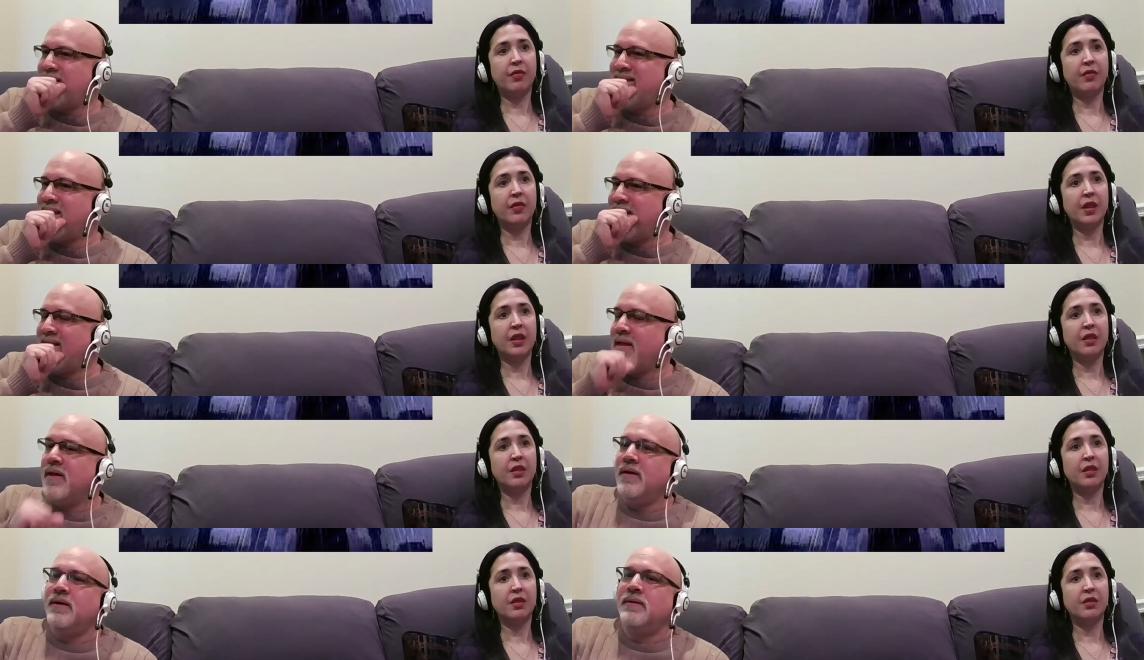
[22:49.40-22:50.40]

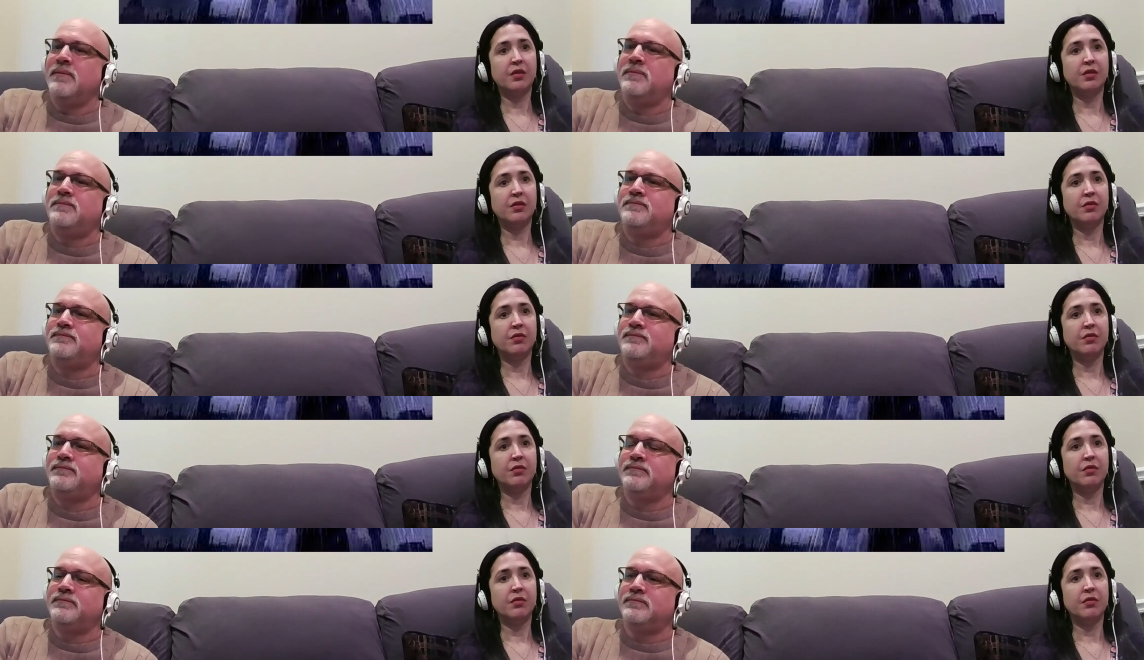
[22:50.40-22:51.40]

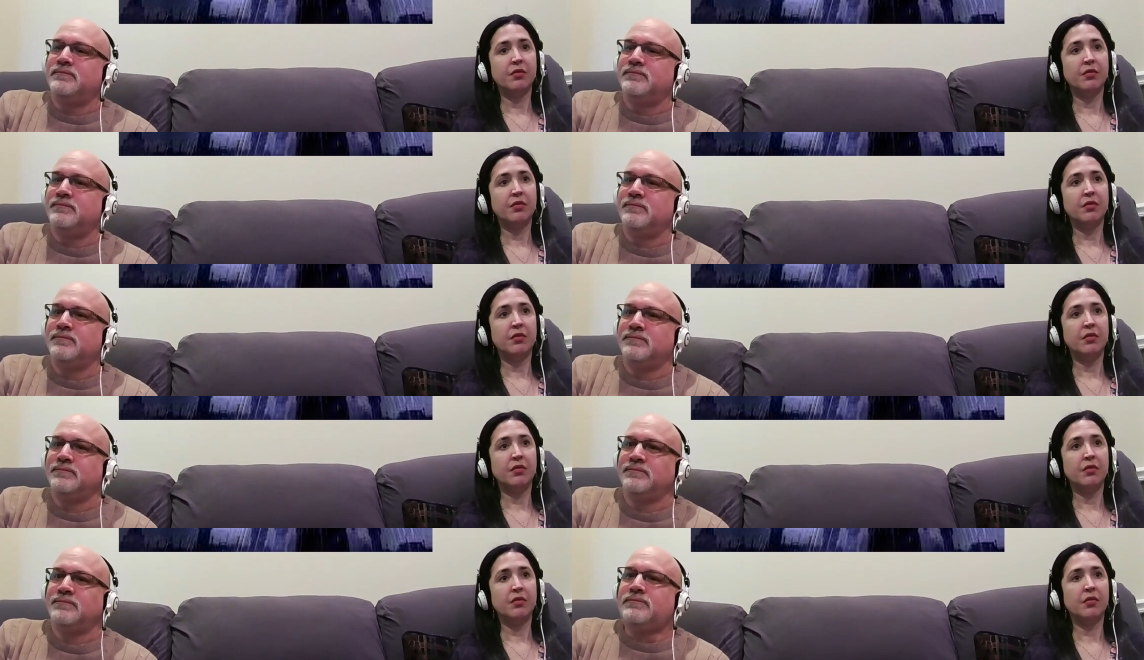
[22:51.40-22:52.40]

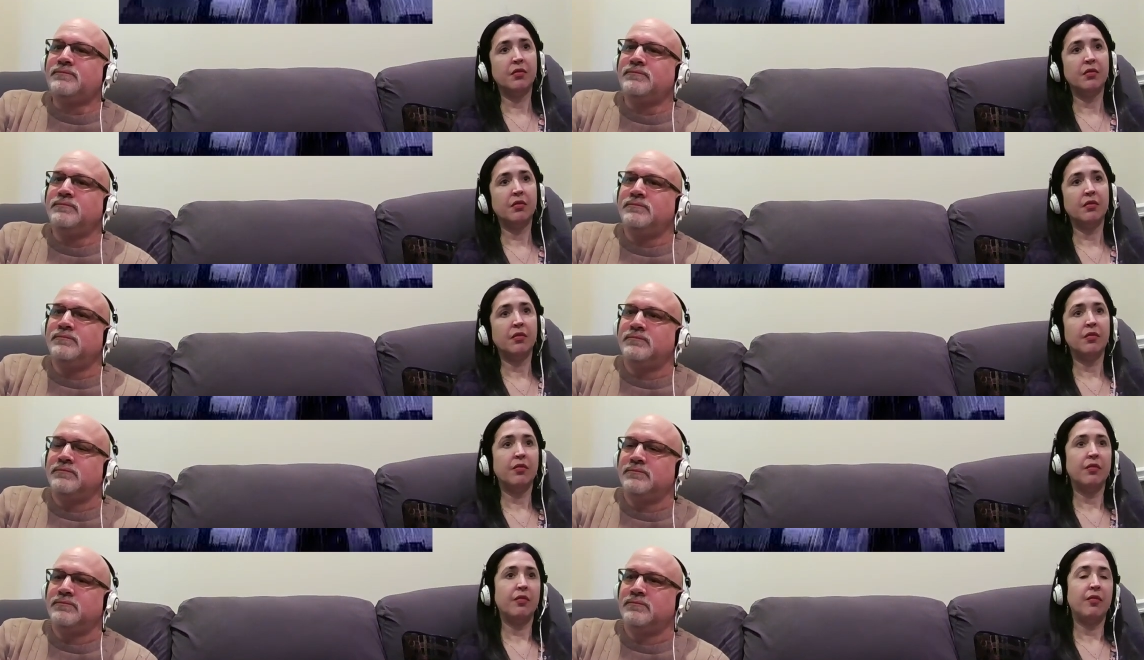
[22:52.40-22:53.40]

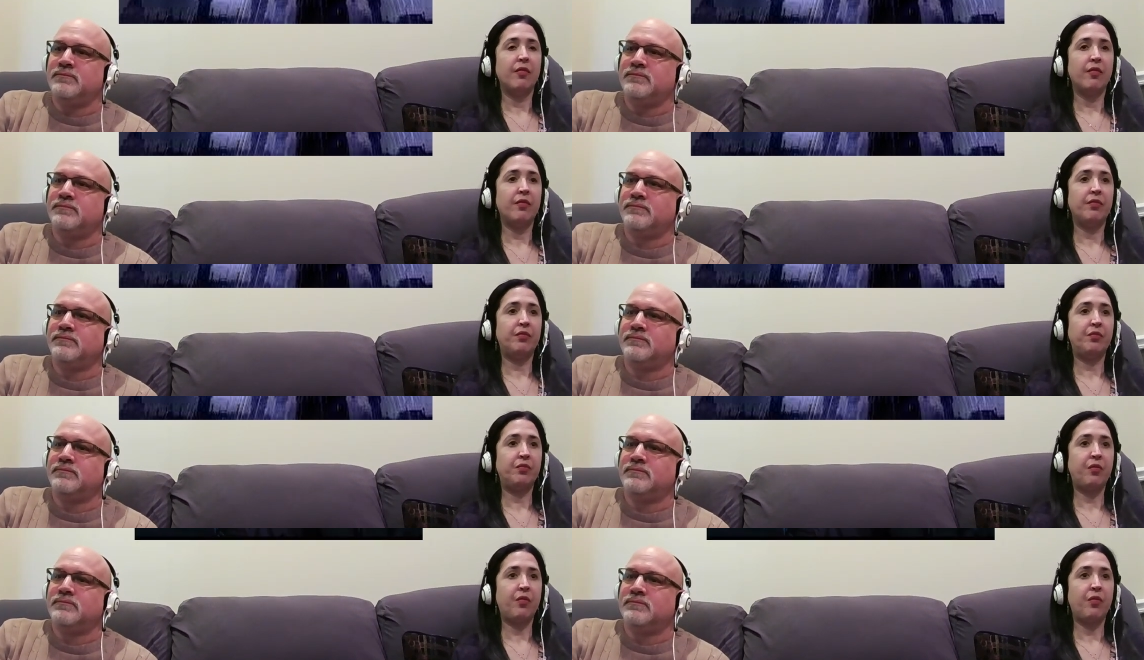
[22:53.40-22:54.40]

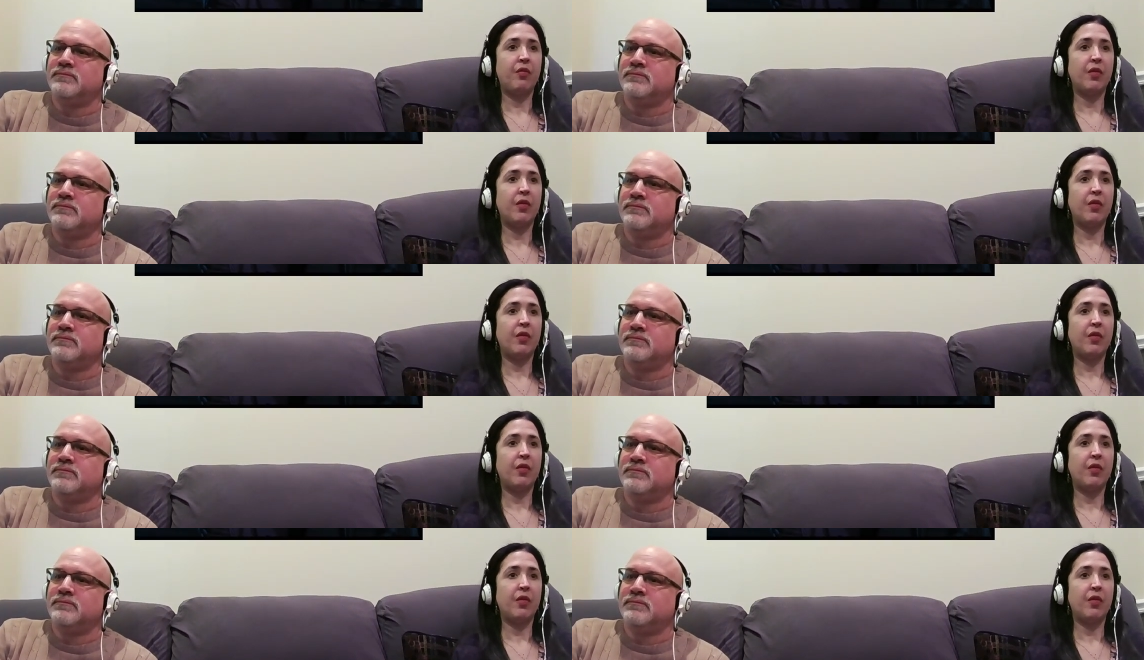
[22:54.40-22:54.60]
(silence)